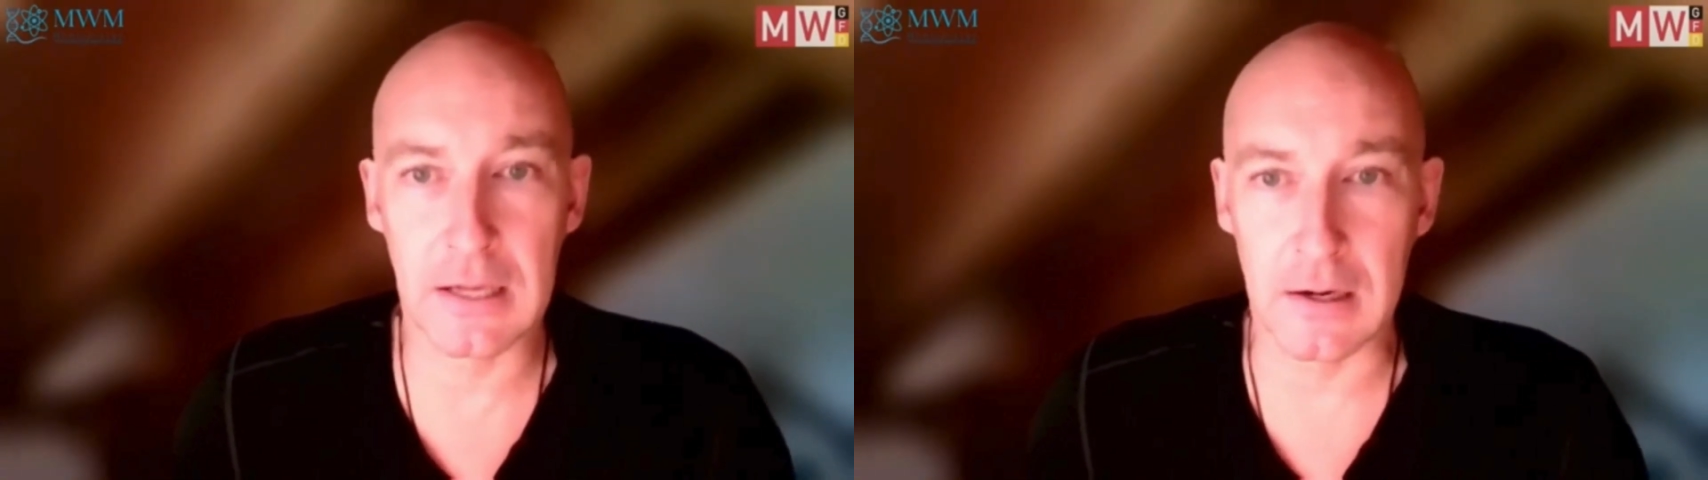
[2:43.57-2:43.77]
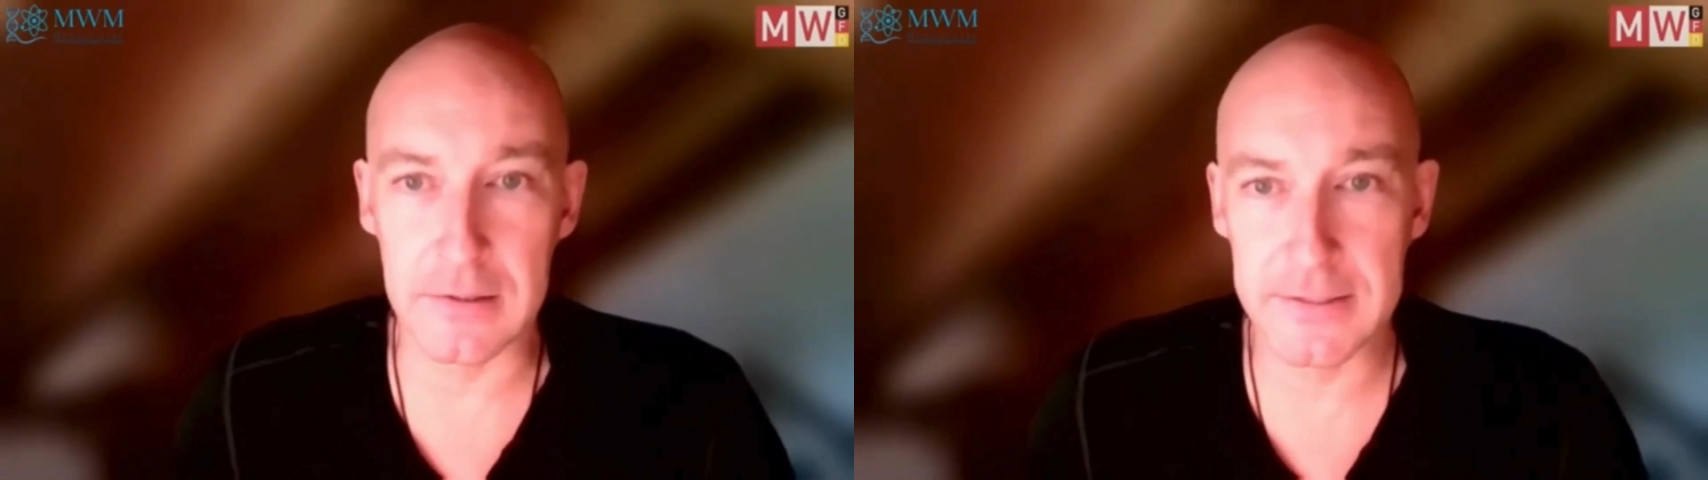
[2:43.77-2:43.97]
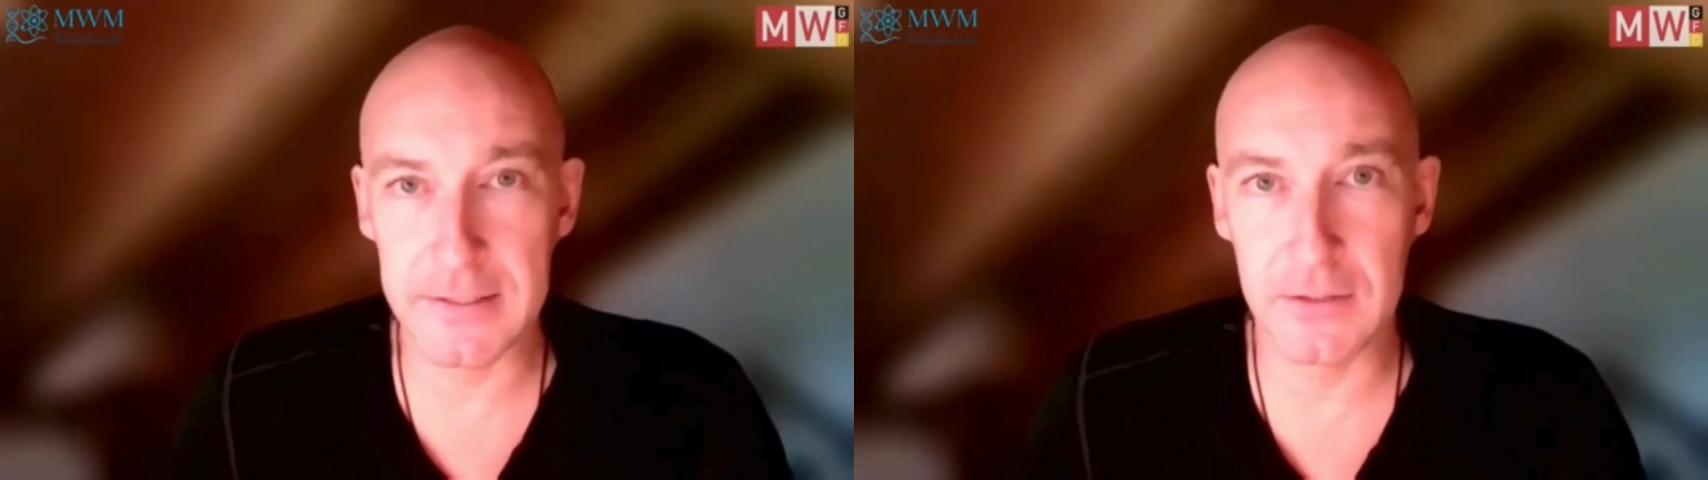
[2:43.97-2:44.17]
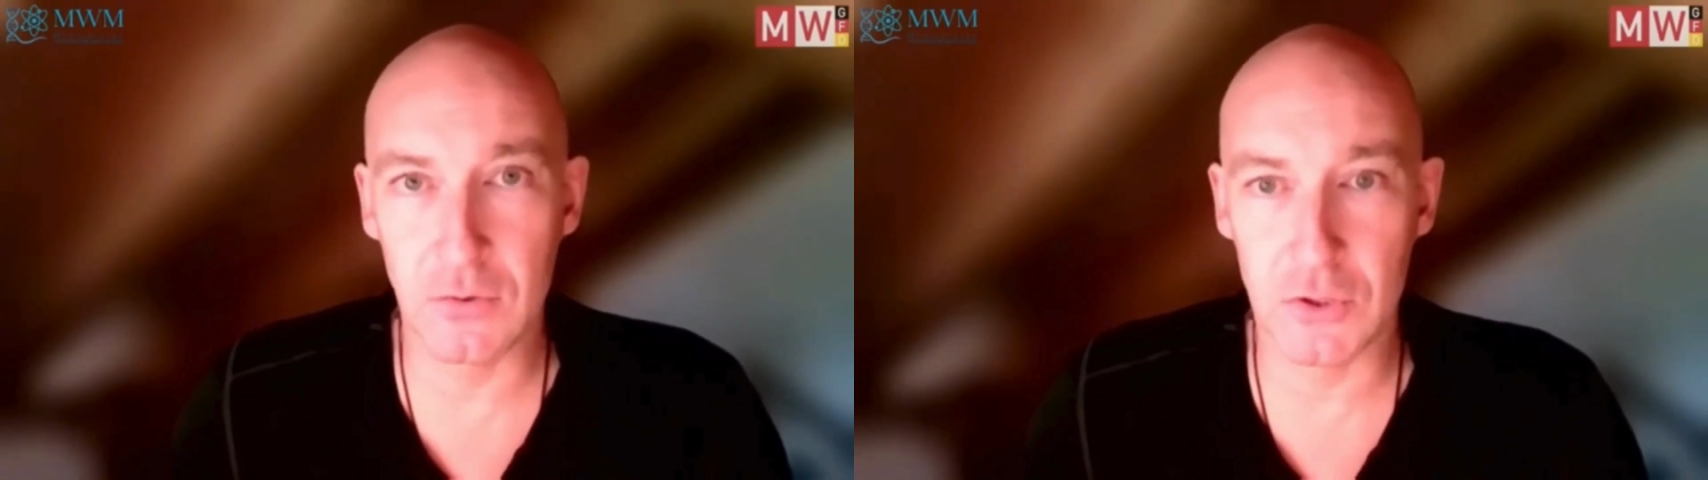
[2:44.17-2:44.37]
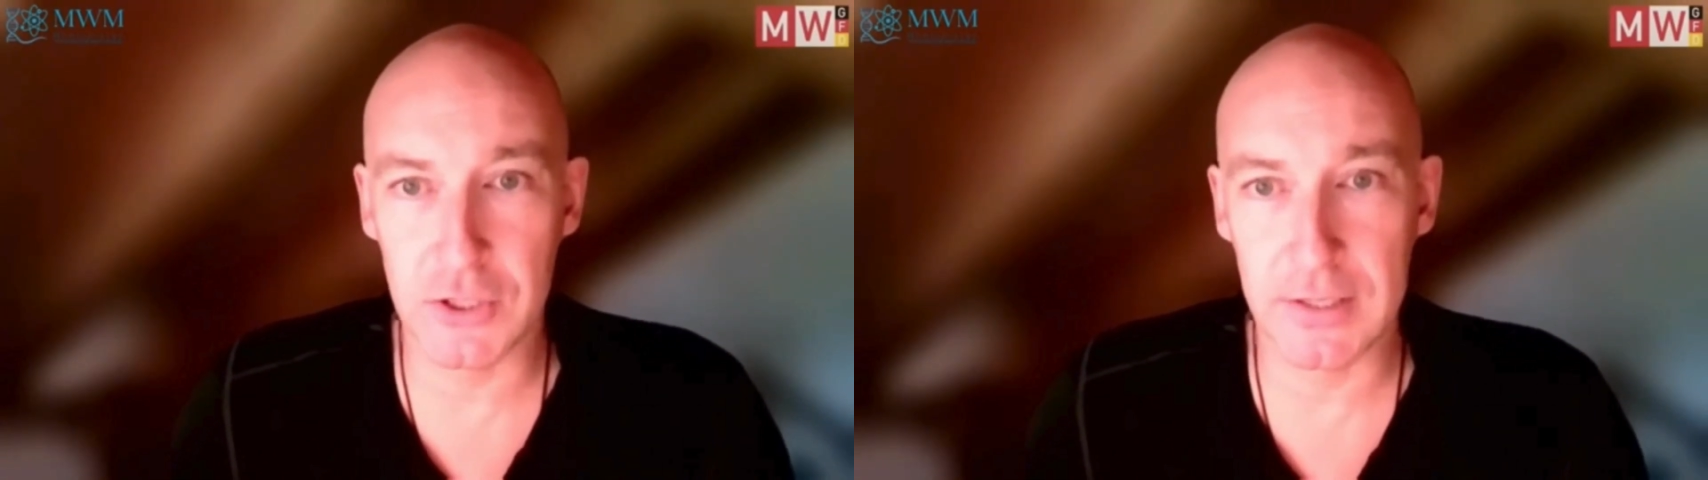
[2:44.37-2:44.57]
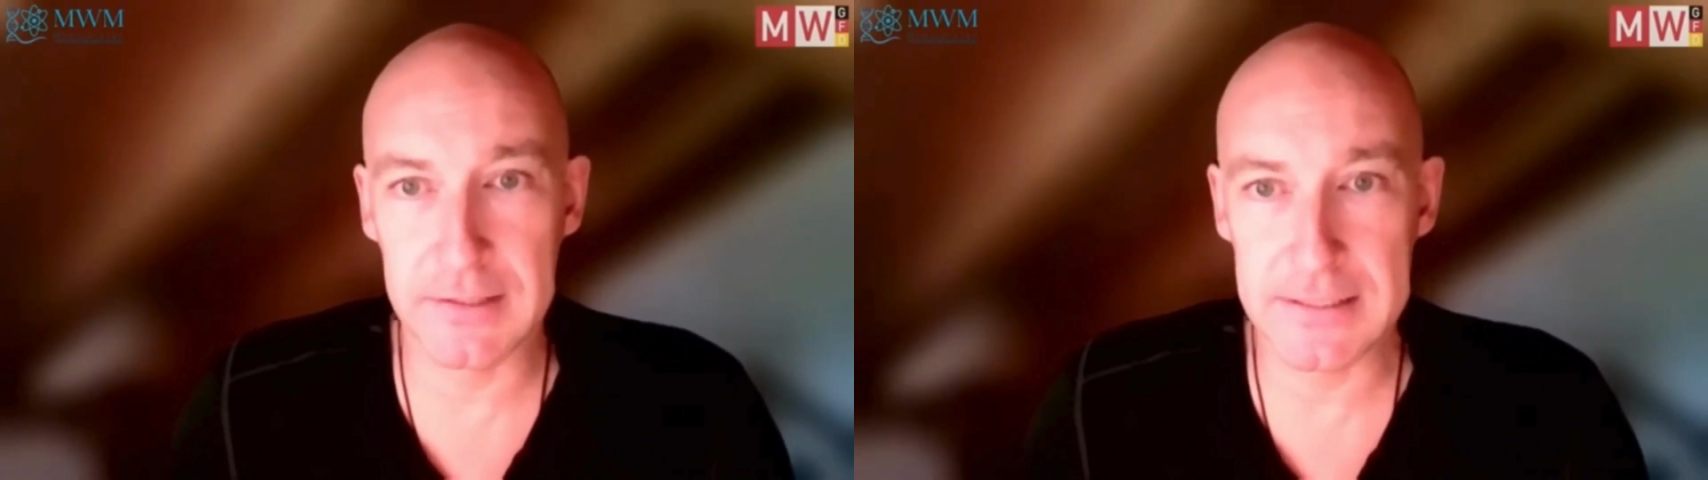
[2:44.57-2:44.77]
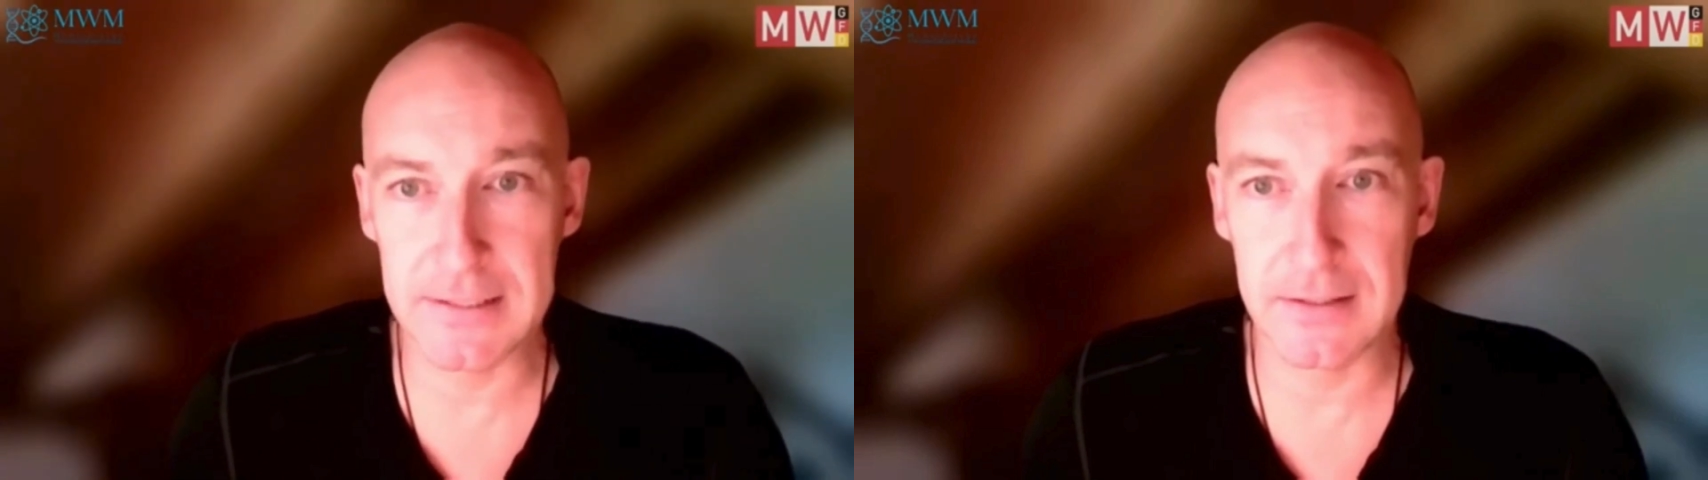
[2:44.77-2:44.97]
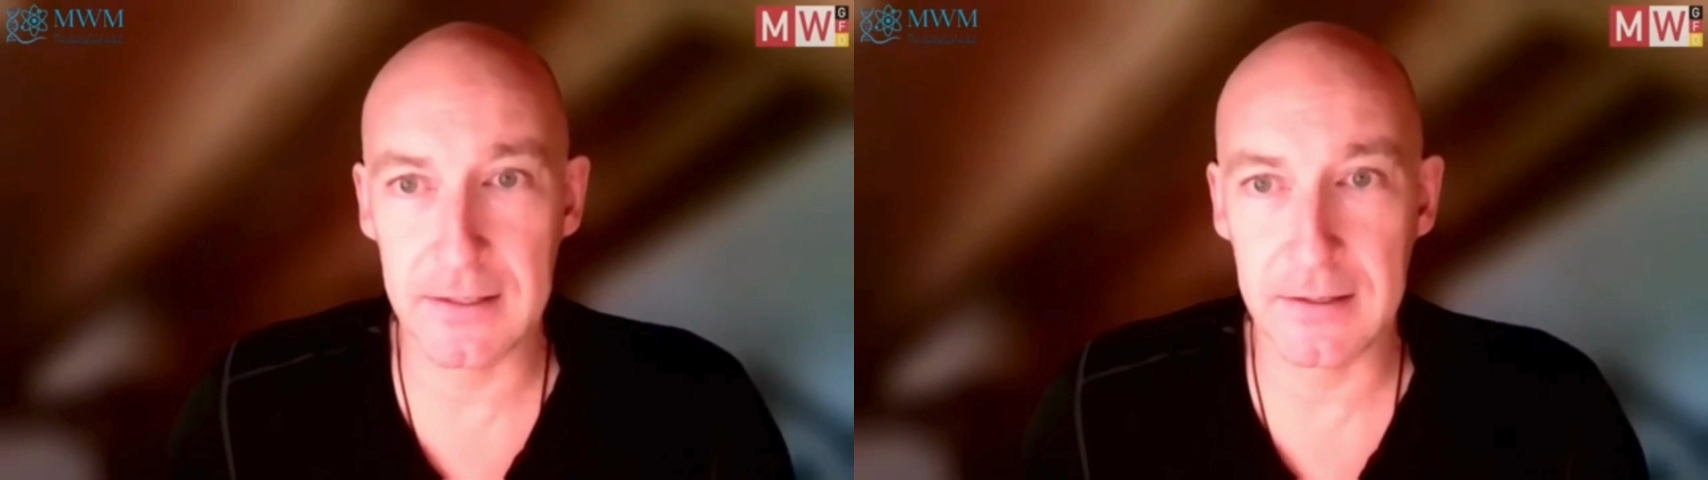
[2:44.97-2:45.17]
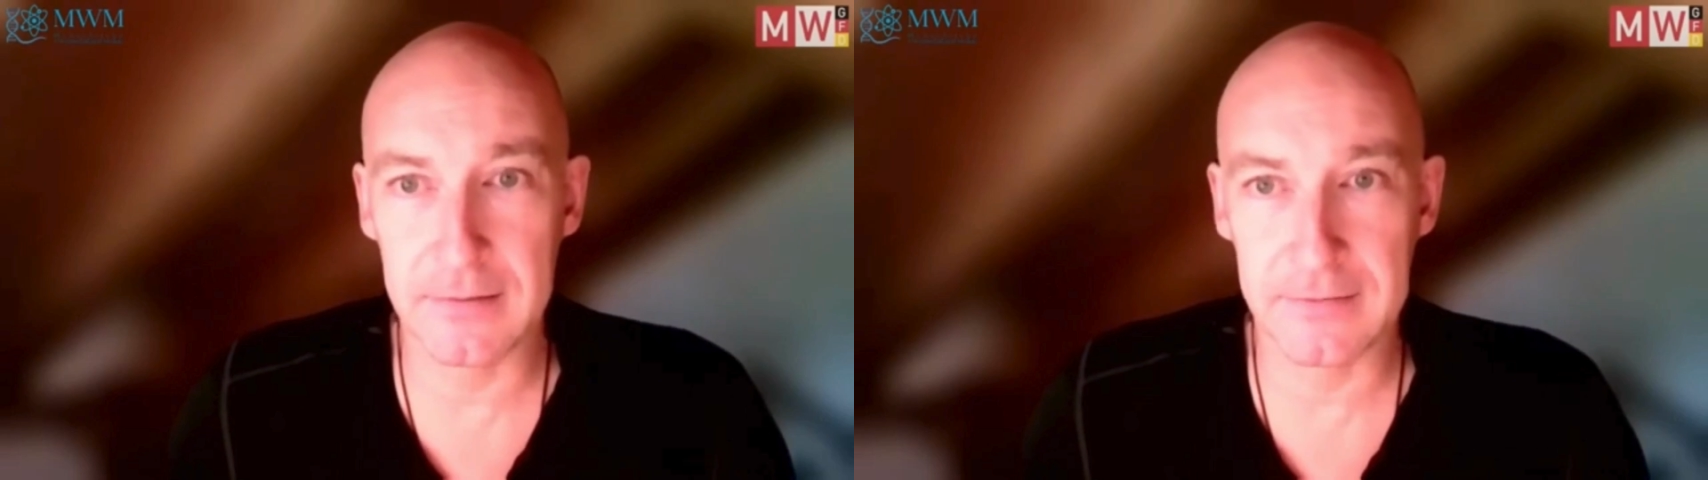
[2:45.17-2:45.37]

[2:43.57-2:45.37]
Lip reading: carcinogenicity